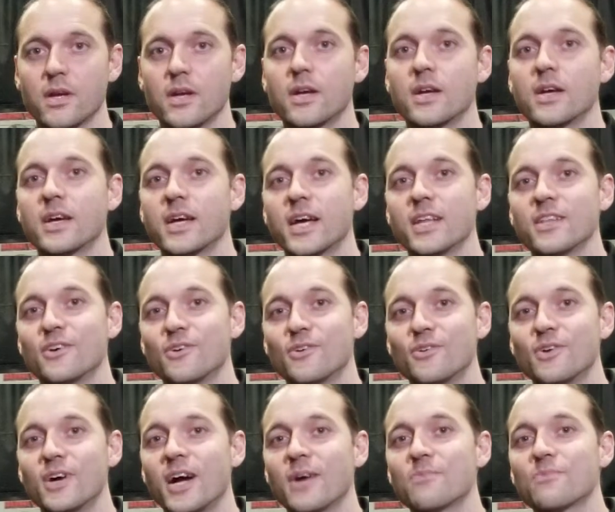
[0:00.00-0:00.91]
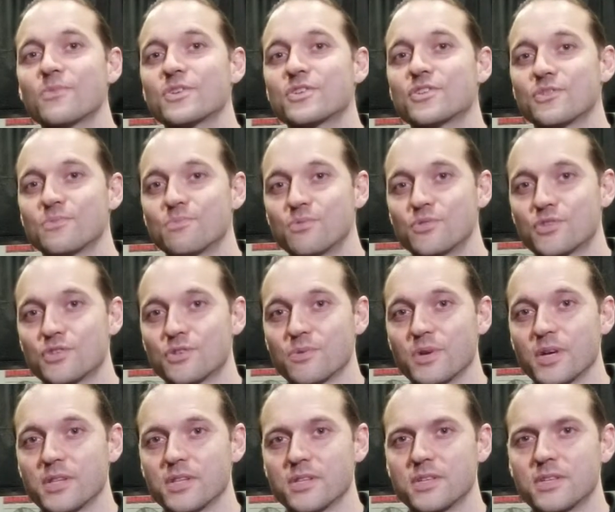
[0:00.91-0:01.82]
Hello, I'm Richard
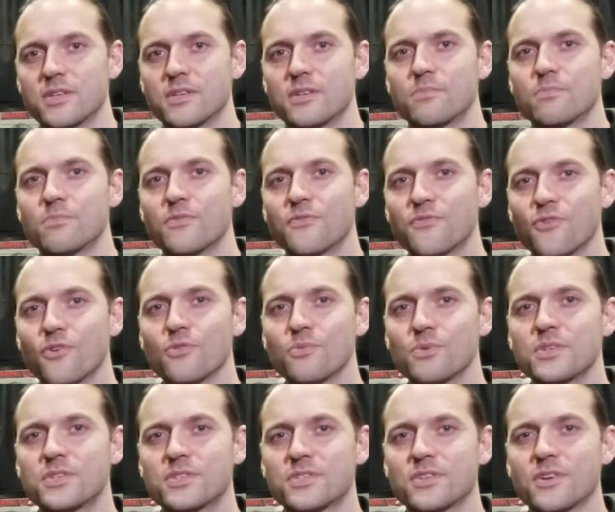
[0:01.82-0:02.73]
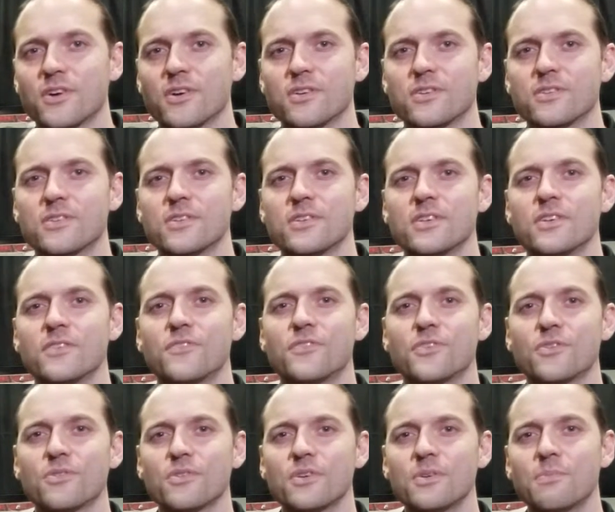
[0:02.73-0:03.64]
Bucciarelli. Before we start, if
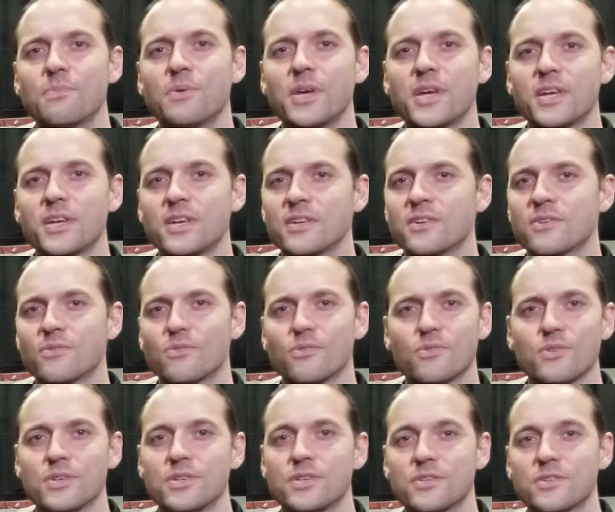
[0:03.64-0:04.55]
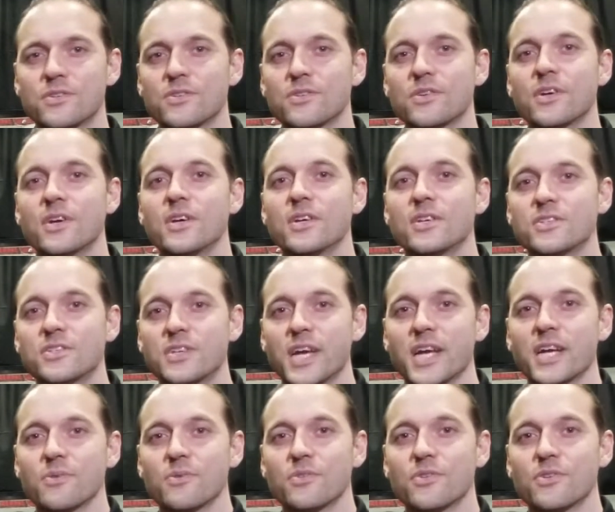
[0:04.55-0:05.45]
you're in pain or injured, check
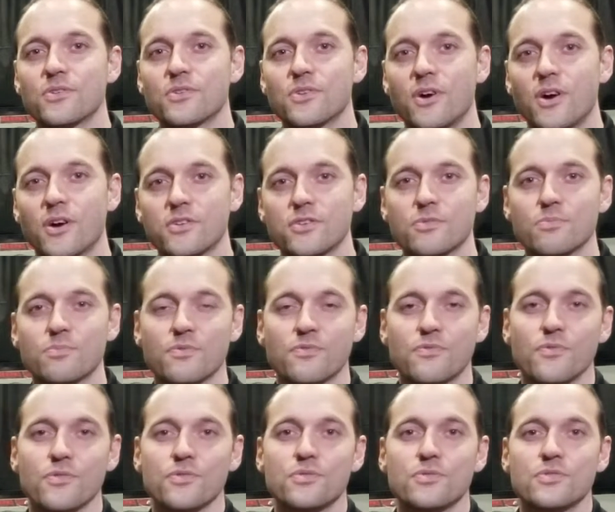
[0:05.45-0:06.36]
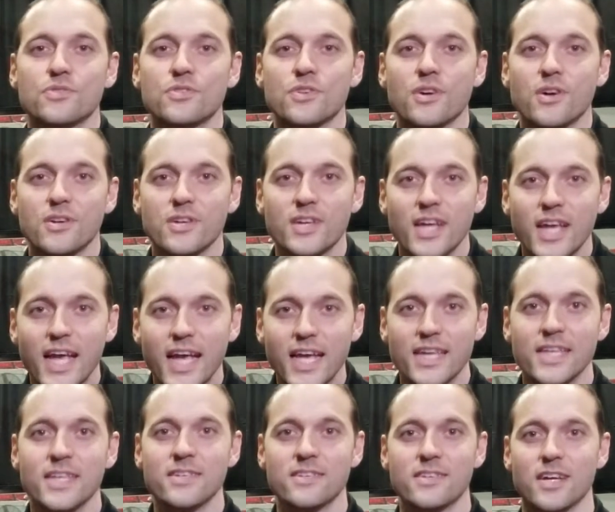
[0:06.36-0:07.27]
with your doctor before you start
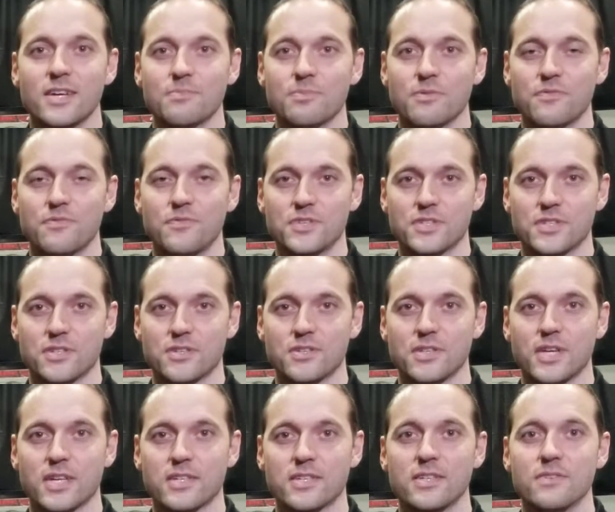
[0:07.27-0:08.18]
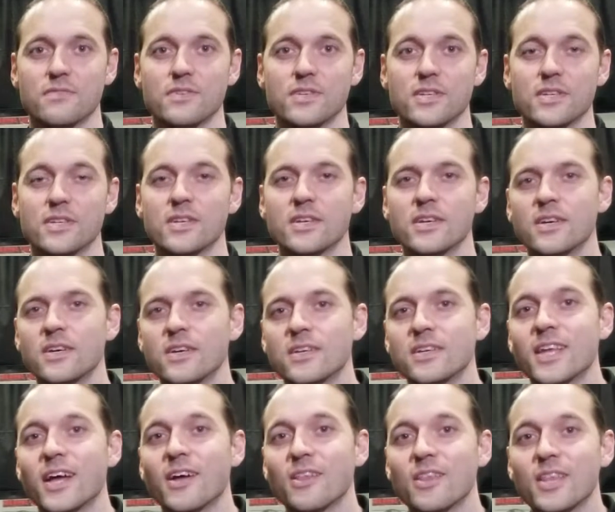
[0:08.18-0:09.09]
any type of physical activity.
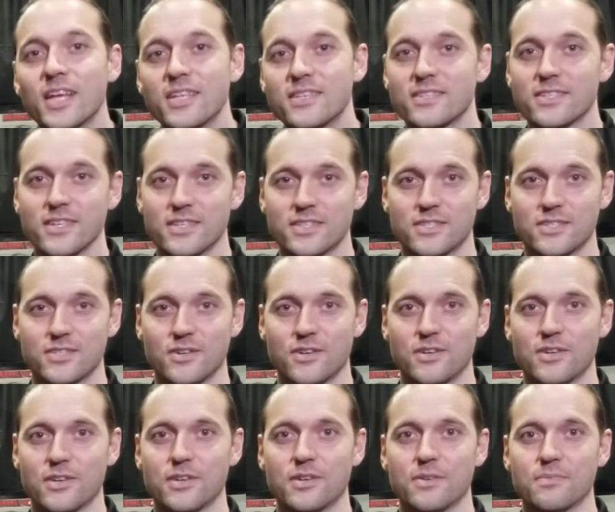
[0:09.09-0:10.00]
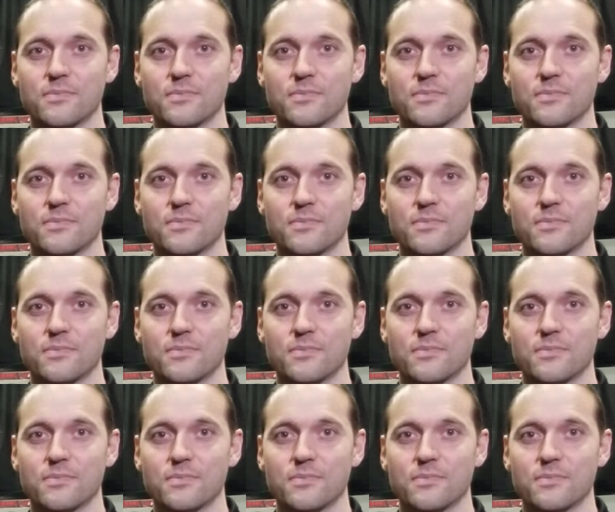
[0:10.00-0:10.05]
Now let's get started.